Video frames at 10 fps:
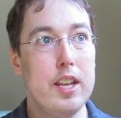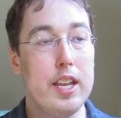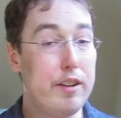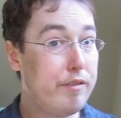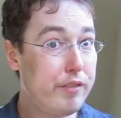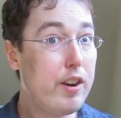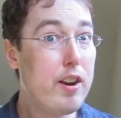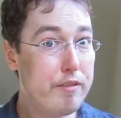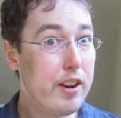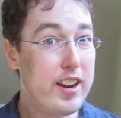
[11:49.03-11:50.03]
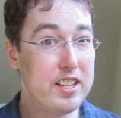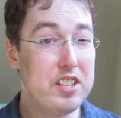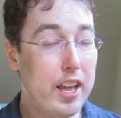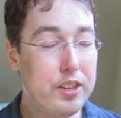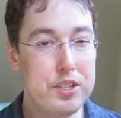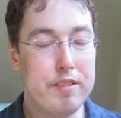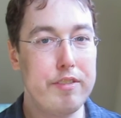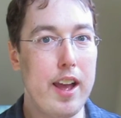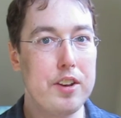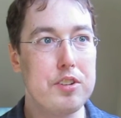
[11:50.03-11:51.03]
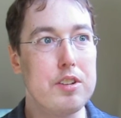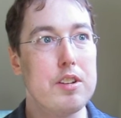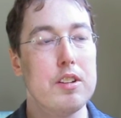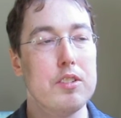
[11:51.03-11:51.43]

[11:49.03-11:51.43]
in a very, very intelligent fashion.